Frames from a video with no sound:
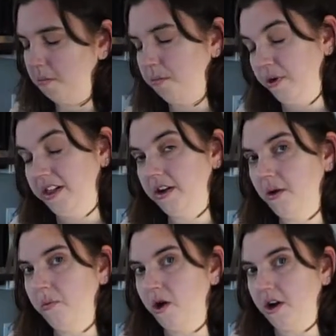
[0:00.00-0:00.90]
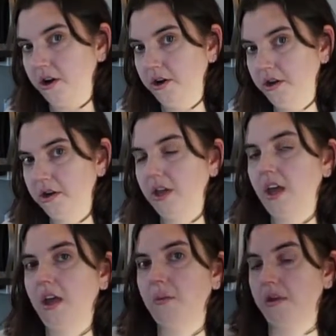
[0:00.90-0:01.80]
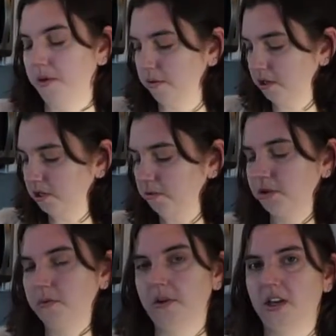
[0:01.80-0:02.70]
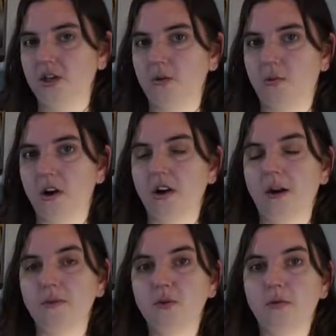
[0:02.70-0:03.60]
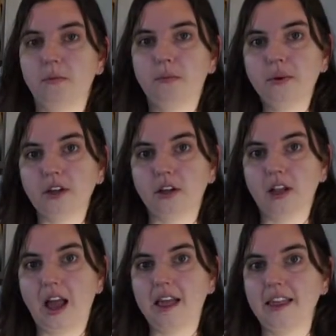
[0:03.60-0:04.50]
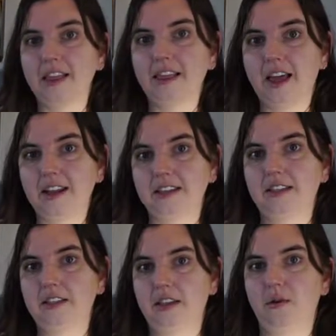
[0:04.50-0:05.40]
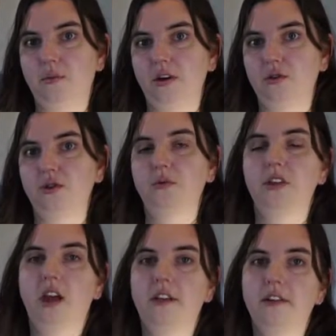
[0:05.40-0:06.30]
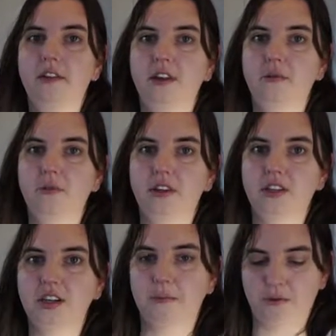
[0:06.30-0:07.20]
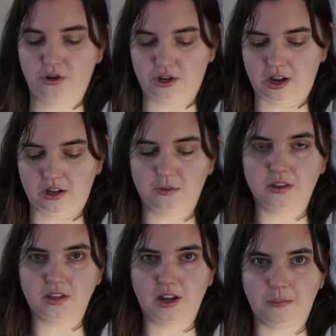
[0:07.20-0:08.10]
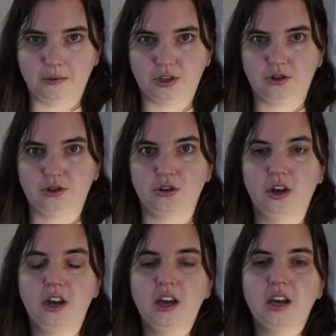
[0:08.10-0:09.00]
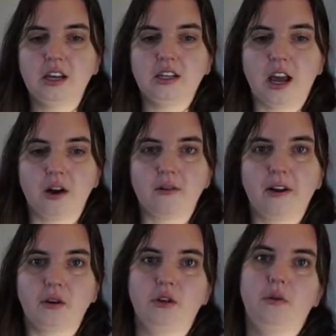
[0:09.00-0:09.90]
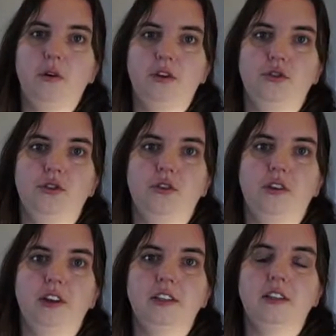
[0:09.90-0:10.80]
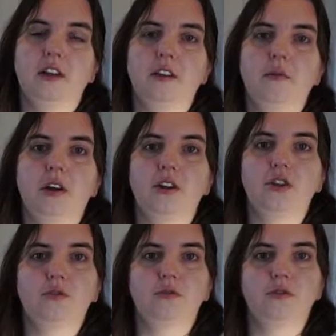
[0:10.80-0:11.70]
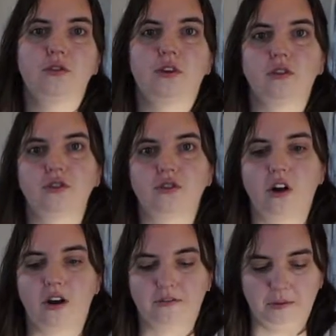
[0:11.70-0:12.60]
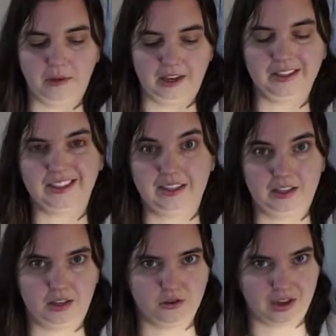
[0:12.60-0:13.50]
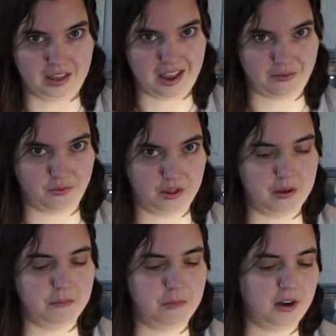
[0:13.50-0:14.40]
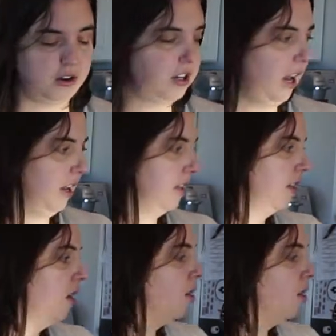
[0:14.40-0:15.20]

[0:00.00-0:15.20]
boiling our water. And what you want to do is you want to get your water up to a boil and then let it sit while you're doing the other thing to bring the temperature down. You want the temperature down around 200 degrees. Otherwise you'll scald your coffee beans and you'll get that really bitter taste.